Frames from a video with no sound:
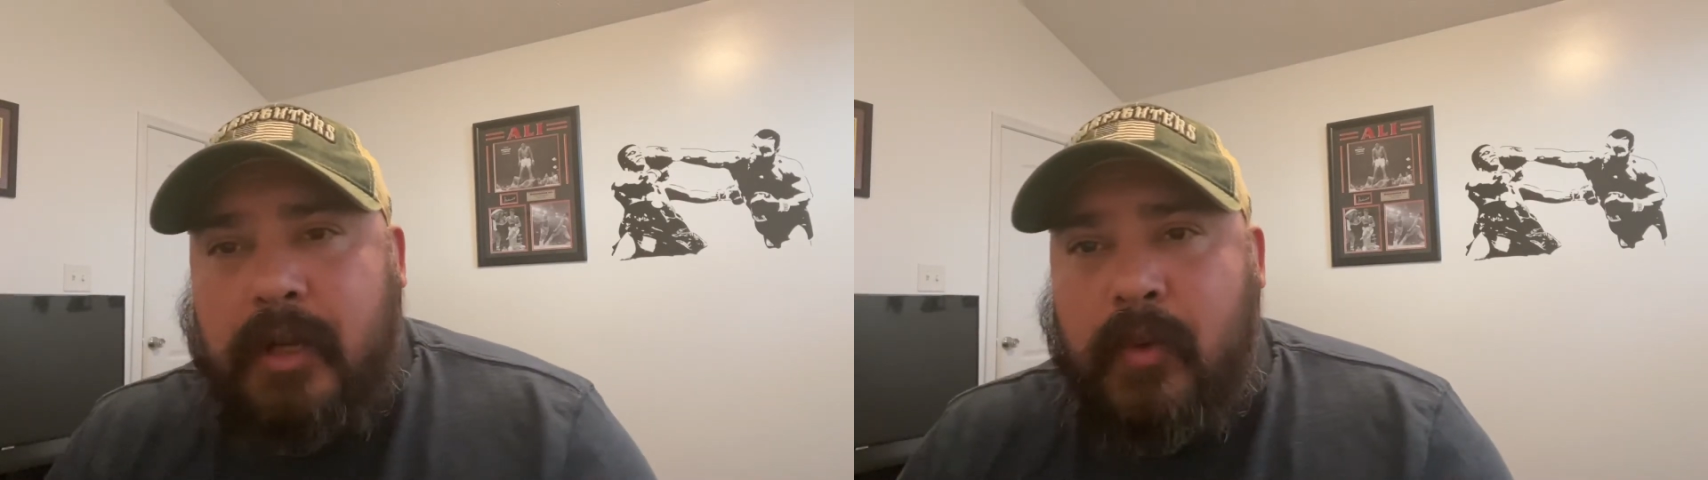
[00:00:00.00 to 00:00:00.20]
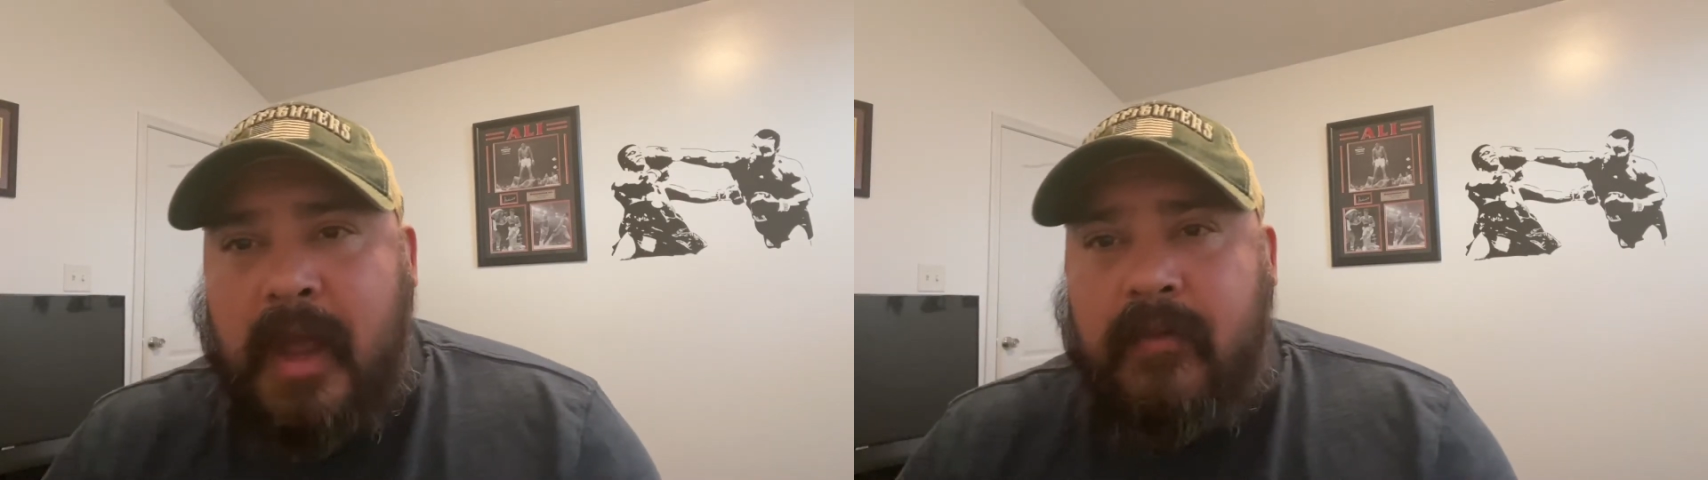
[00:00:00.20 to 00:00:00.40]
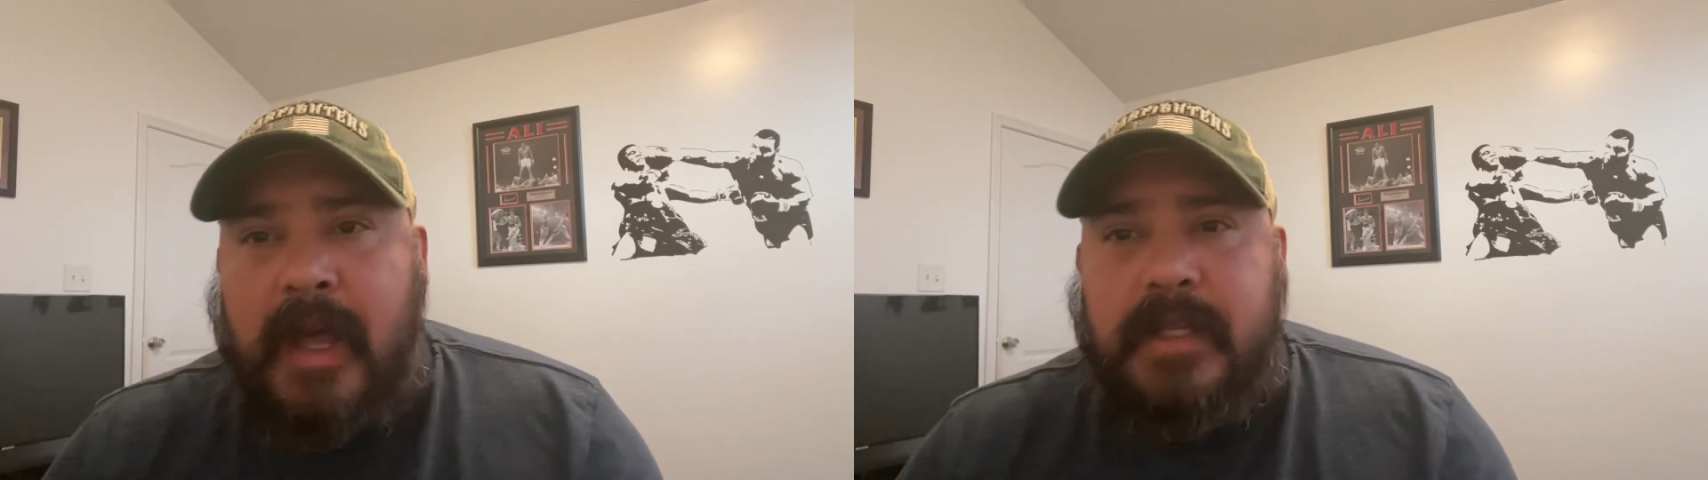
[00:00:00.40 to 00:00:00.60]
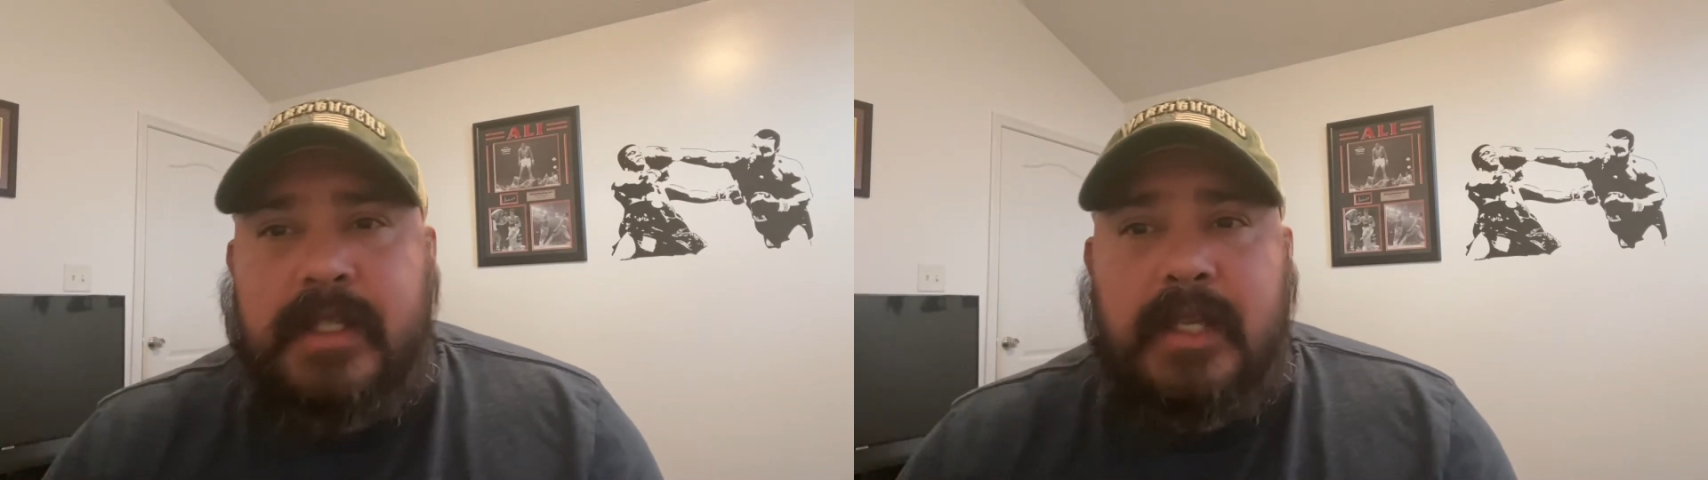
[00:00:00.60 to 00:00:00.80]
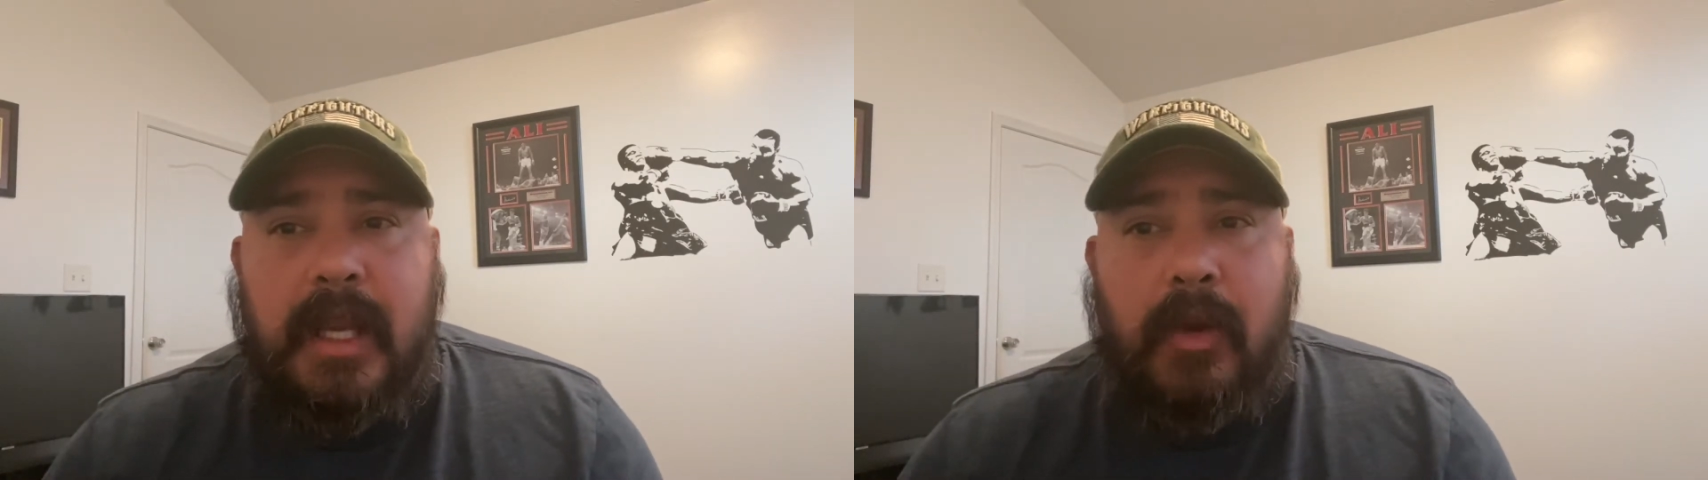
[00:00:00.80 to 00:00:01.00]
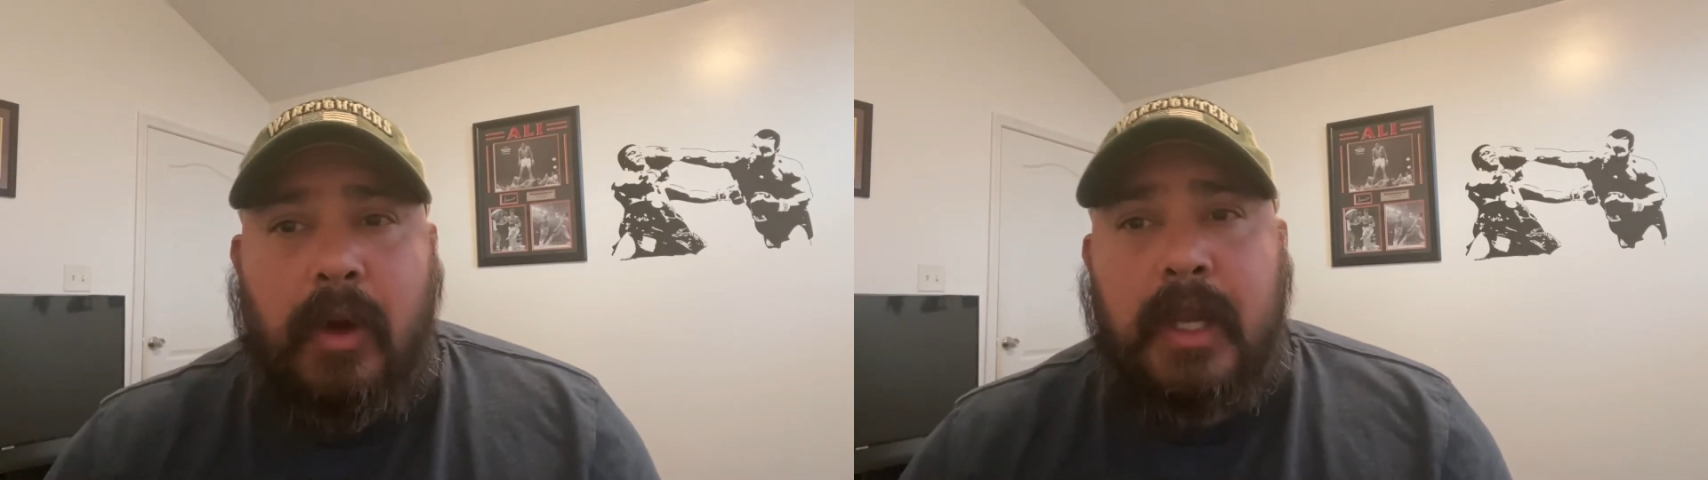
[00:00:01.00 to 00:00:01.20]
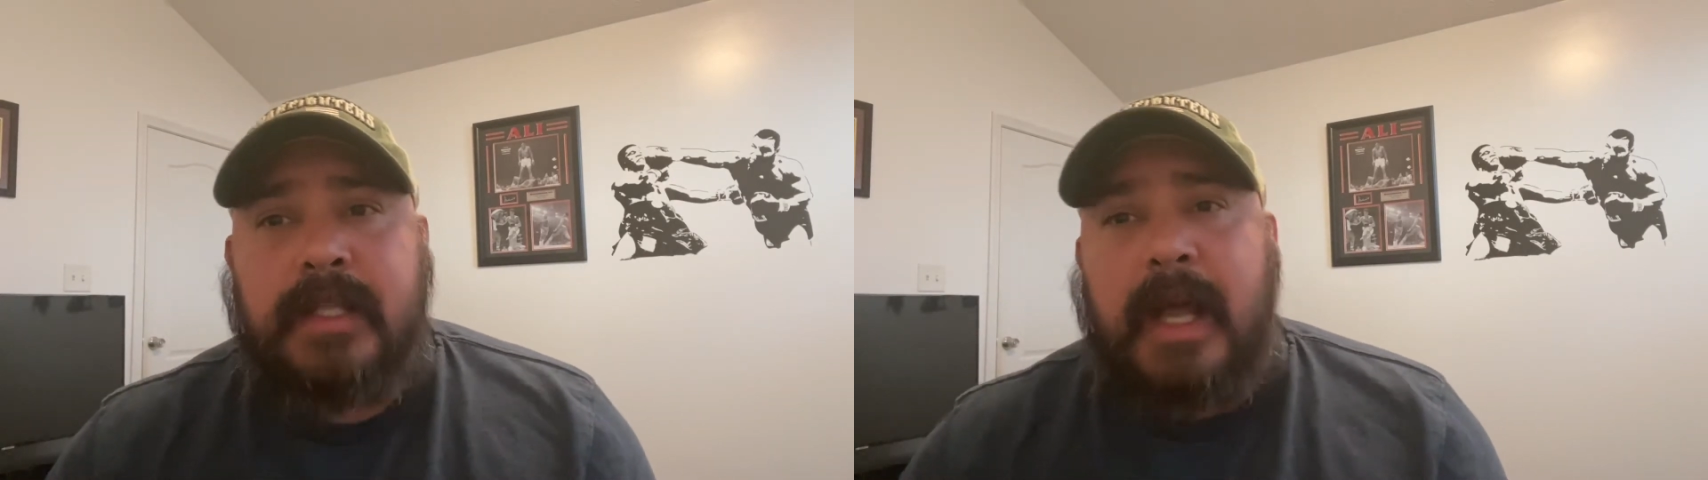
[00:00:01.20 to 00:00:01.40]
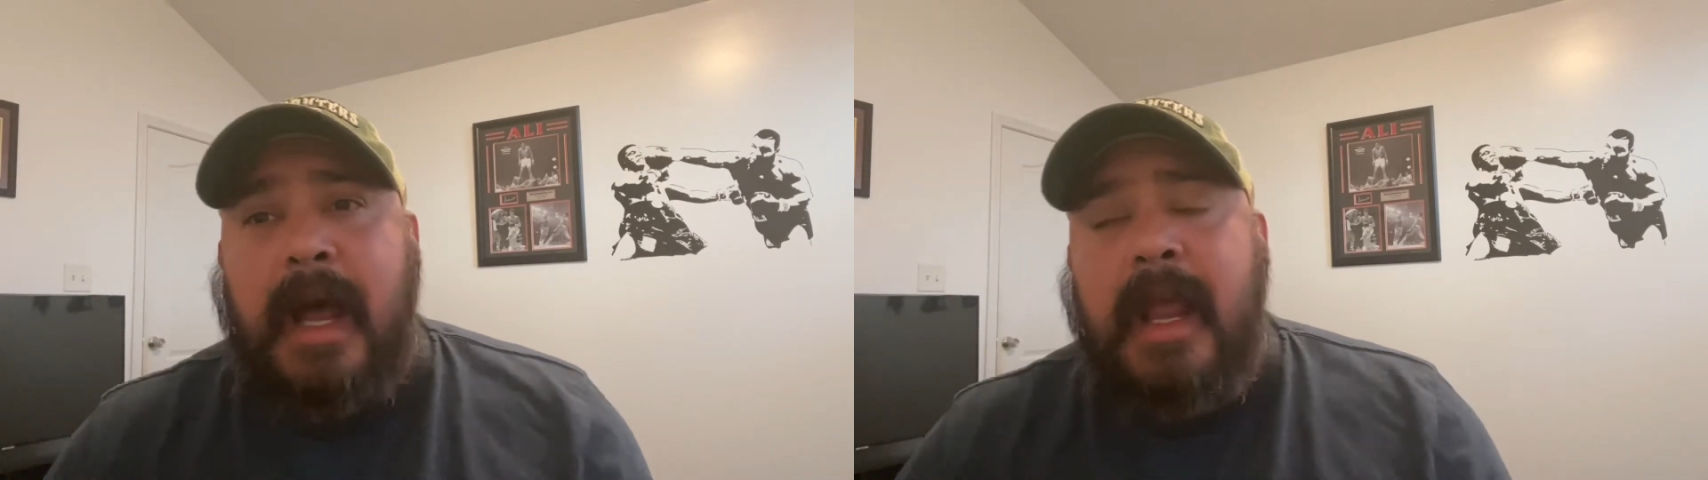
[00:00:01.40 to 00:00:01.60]
We have not seen, or at
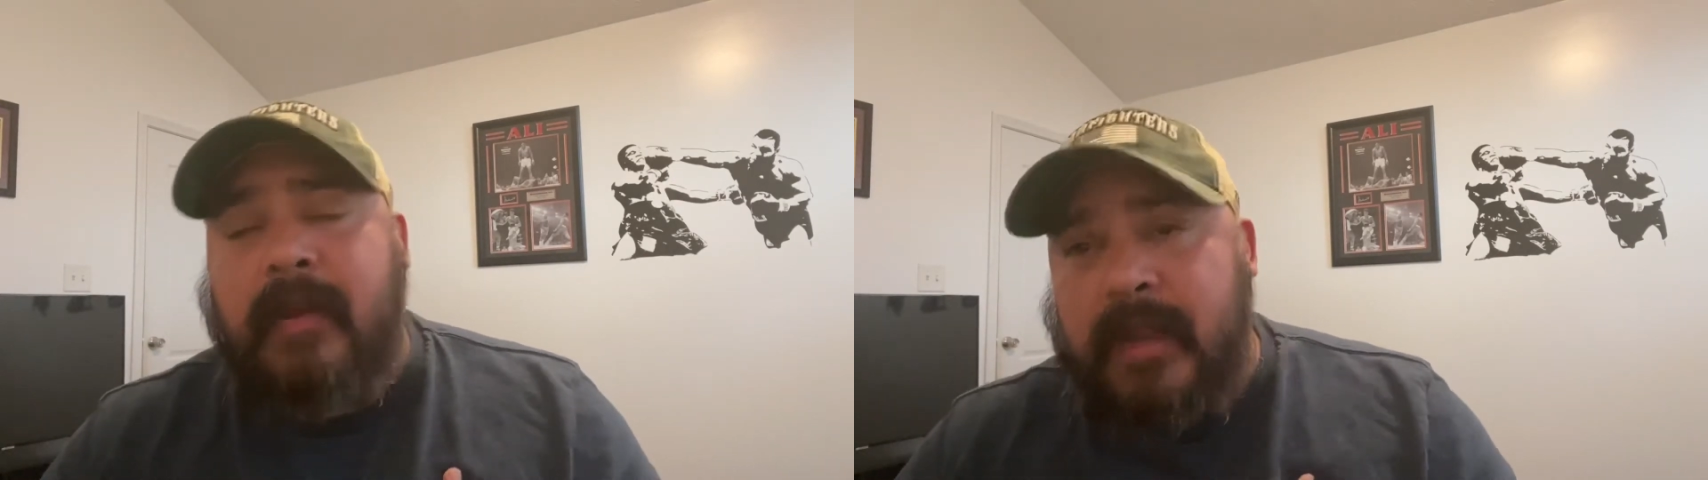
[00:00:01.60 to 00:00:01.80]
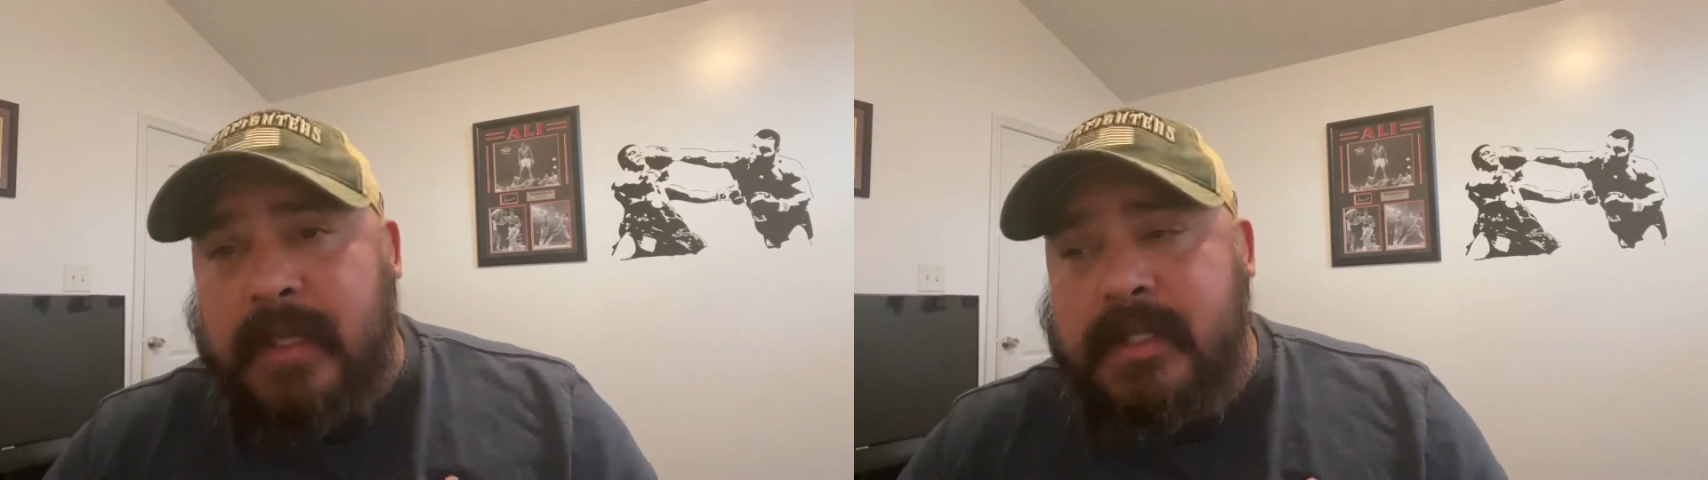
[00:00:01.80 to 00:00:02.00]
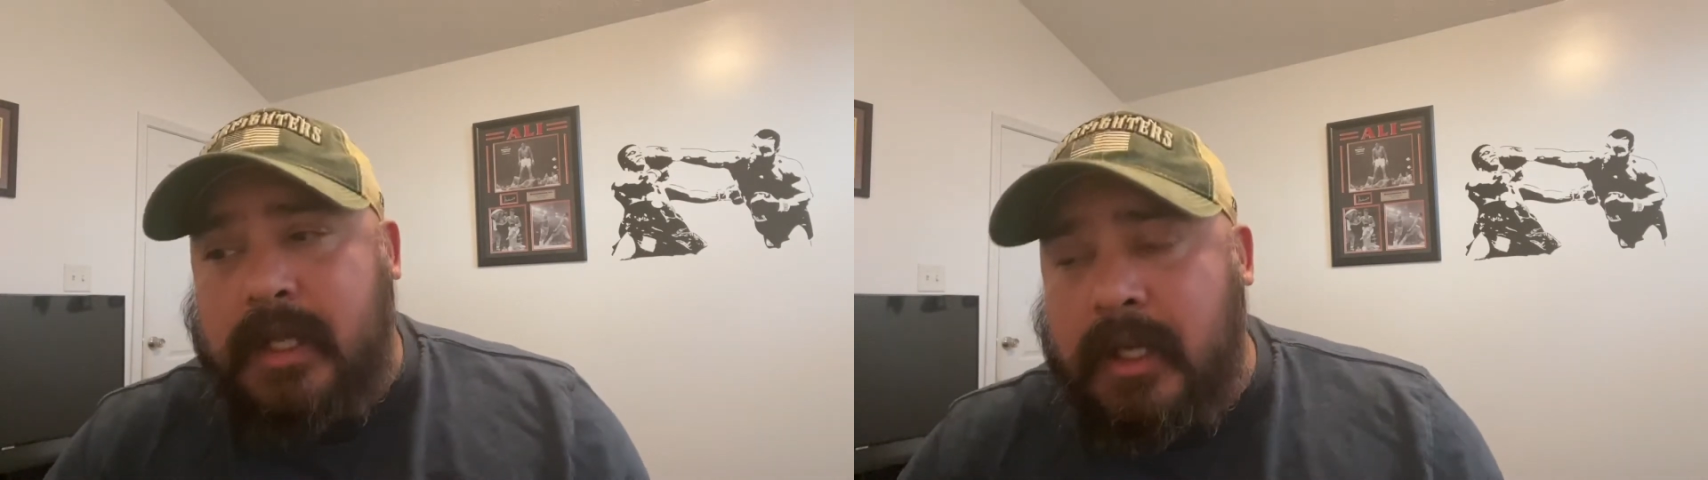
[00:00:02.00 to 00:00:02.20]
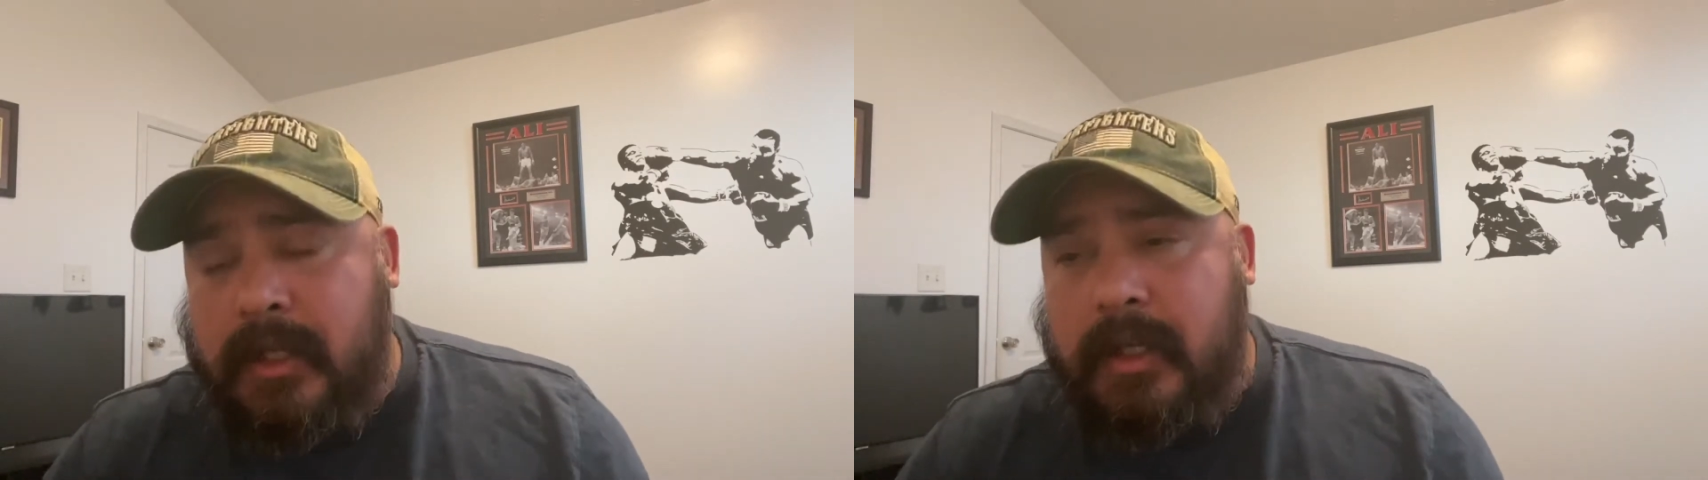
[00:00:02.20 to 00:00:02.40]
least I have not seen,